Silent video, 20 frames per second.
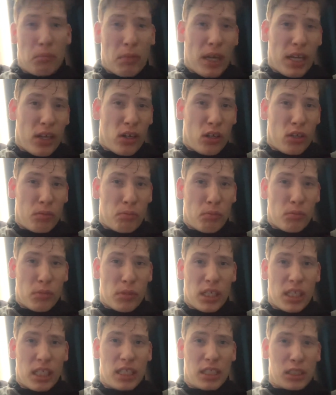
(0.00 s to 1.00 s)
by all
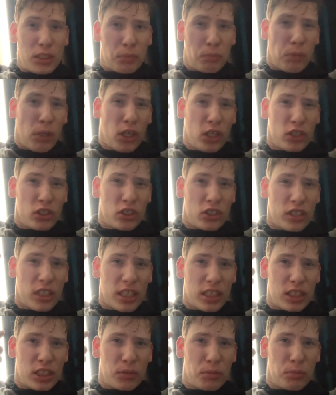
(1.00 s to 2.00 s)
means, punch
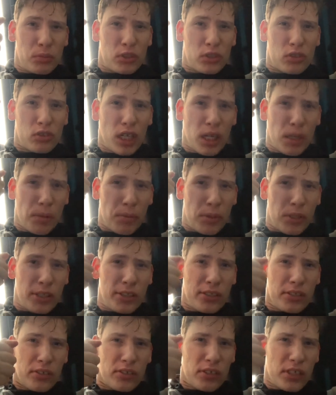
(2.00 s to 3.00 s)
that subscribe
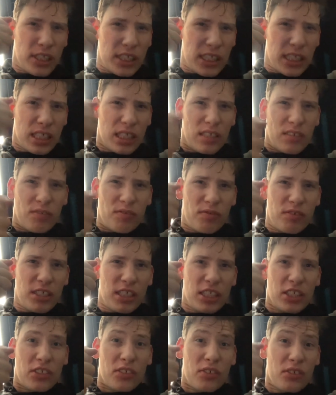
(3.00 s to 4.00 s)
button right in the
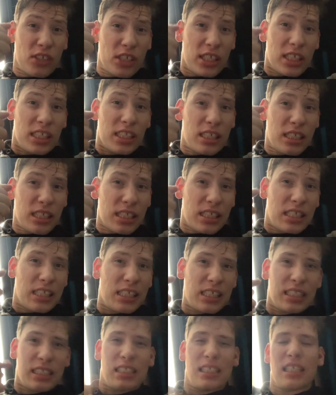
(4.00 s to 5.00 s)
face, right in the
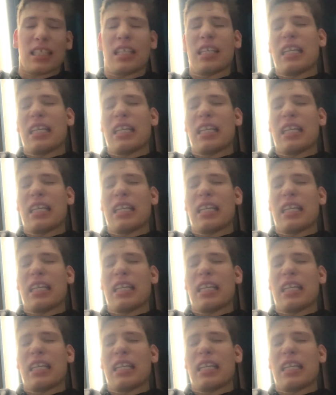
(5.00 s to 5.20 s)
kisser,